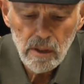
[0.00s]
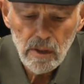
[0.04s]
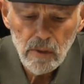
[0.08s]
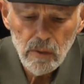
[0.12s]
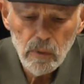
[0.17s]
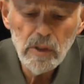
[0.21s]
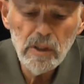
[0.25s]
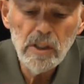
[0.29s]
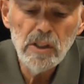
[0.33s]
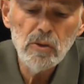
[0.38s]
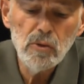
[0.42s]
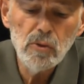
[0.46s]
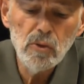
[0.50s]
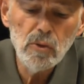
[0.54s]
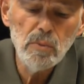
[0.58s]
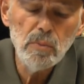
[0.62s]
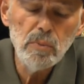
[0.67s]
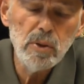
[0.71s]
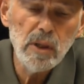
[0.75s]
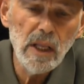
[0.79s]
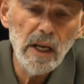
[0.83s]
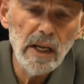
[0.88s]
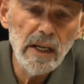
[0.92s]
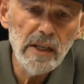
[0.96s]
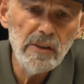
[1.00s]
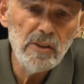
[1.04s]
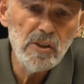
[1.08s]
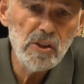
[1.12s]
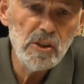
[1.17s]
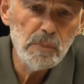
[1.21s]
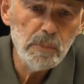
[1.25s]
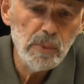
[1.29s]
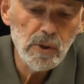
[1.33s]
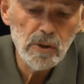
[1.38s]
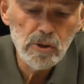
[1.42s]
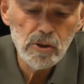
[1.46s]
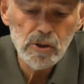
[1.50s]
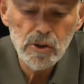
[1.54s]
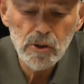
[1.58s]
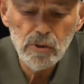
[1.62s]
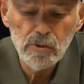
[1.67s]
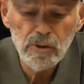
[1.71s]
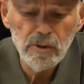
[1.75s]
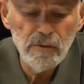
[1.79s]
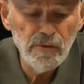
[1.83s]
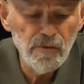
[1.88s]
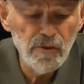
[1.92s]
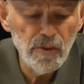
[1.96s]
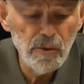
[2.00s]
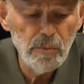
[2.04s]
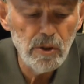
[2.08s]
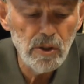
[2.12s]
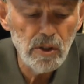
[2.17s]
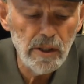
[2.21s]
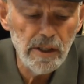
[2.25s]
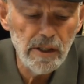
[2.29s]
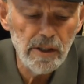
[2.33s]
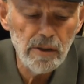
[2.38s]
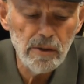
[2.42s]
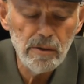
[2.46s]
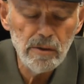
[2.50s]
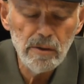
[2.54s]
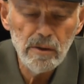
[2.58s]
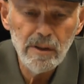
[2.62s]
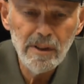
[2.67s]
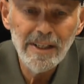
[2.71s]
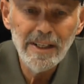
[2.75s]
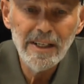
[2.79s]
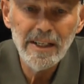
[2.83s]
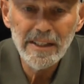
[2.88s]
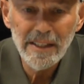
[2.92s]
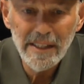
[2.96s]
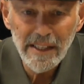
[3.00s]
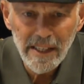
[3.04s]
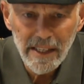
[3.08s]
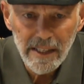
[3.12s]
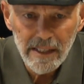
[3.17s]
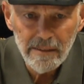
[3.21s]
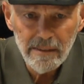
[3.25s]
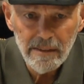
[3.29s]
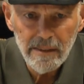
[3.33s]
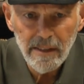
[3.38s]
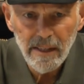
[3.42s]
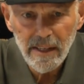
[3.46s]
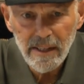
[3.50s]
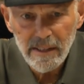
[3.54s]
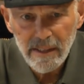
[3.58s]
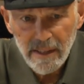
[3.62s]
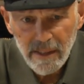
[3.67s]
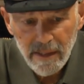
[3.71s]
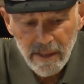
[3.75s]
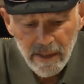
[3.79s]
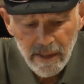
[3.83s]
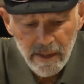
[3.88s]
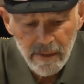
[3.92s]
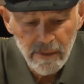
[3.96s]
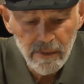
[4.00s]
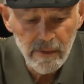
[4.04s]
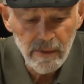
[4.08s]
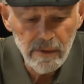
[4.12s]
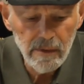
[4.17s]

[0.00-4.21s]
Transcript: We need to apply the spiritual defibrillator again and again.